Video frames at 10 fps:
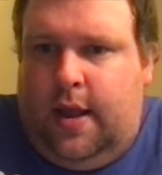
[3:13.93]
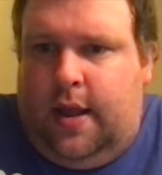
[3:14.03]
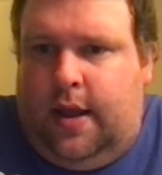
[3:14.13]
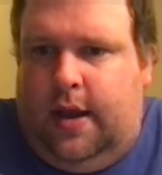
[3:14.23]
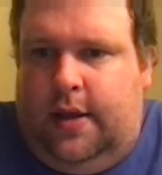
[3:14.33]

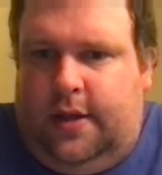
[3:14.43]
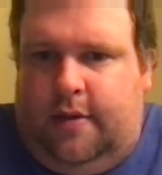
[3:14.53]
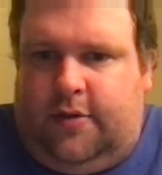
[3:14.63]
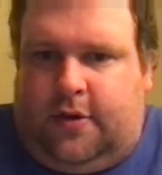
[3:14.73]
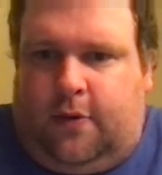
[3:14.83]
and he
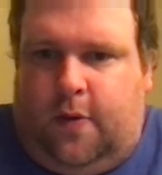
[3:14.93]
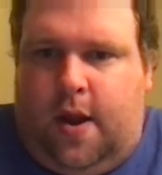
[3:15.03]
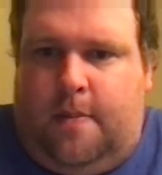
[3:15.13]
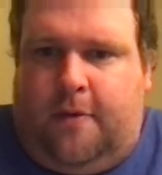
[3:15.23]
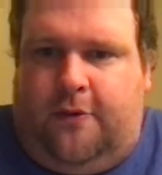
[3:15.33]
delivers a
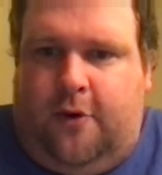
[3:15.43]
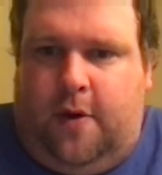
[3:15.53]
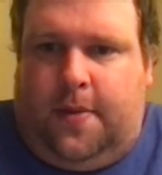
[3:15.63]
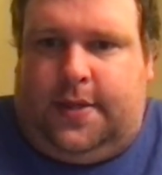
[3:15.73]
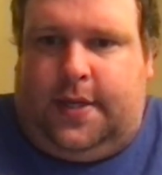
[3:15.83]
great
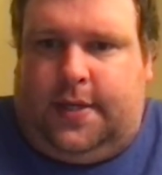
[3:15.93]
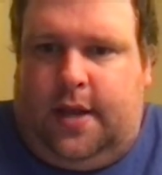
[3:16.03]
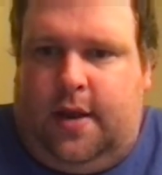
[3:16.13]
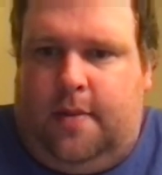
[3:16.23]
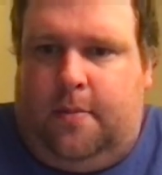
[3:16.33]
performance as a
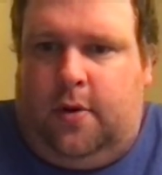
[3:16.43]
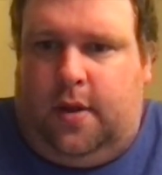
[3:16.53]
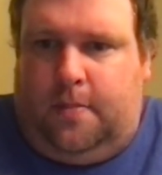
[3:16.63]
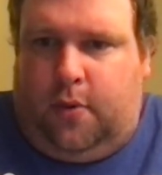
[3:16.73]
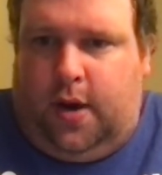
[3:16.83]
young
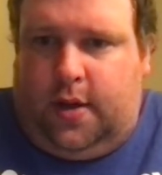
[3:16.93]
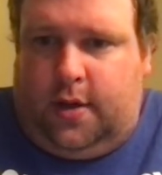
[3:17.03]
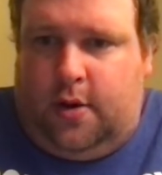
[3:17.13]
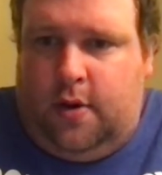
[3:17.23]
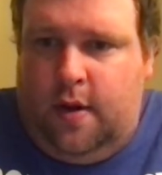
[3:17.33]
Marlon
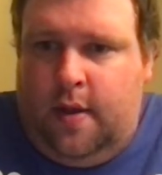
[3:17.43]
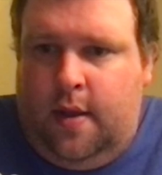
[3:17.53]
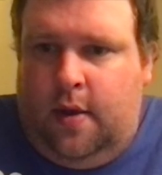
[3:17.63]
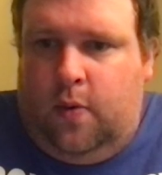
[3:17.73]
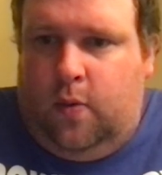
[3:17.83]
Brando.
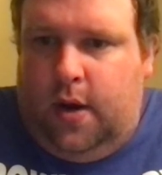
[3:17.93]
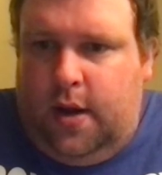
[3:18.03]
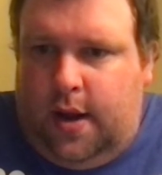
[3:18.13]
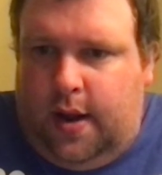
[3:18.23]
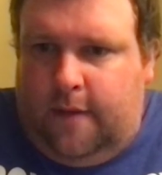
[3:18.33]
One
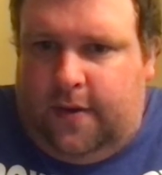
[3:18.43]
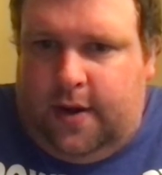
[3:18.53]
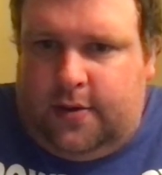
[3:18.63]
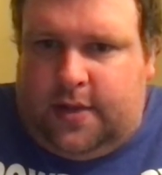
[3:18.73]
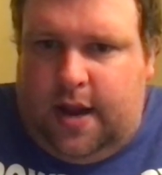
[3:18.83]
night,
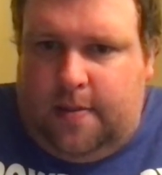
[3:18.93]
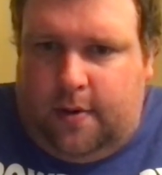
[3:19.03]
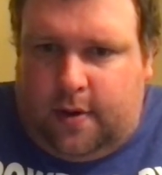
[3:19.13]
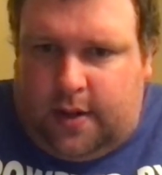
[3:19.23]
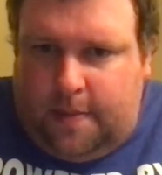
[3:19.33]
Vito's
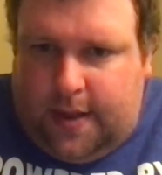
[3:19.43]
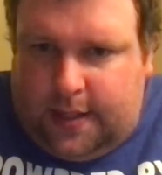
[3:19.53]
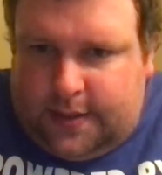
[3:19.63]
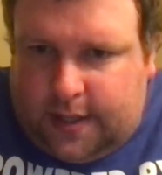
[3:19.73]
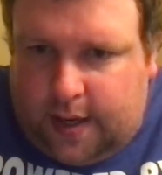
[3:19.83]
neighbor
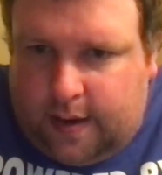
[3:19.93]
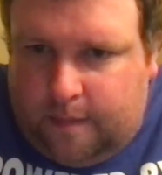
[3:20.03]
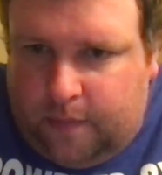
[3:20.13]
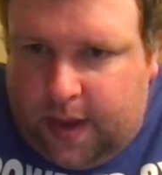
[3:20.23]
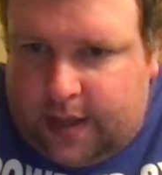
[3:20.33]
Clemenza
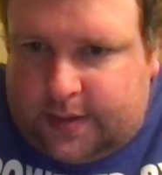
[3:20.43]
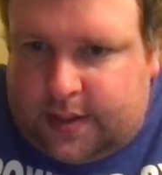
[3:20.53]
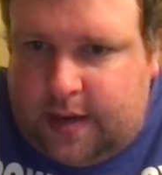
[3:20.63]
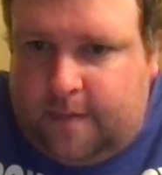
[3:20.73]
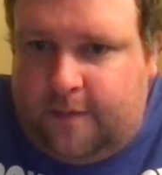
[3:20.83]
asks
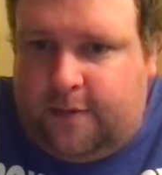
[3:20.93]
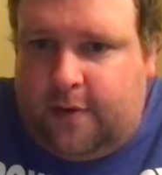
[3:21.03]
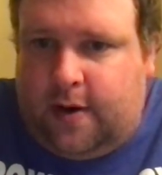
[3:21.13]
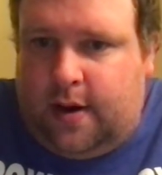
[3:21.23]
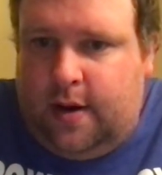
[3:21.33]
him
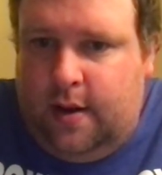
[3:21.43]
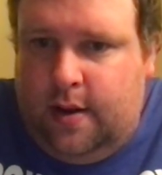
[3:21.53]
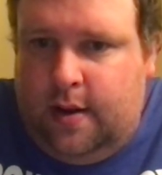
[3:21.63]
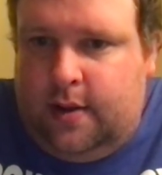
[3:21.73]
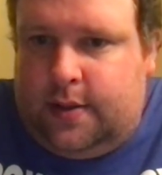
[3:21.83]
to
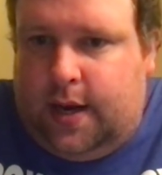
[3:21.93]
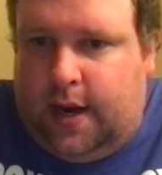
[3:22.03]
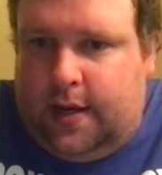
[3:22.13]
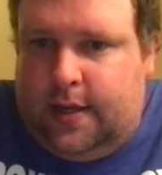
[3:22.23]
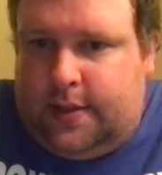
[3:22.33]

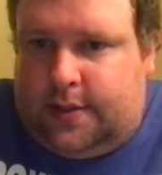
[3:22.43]
hide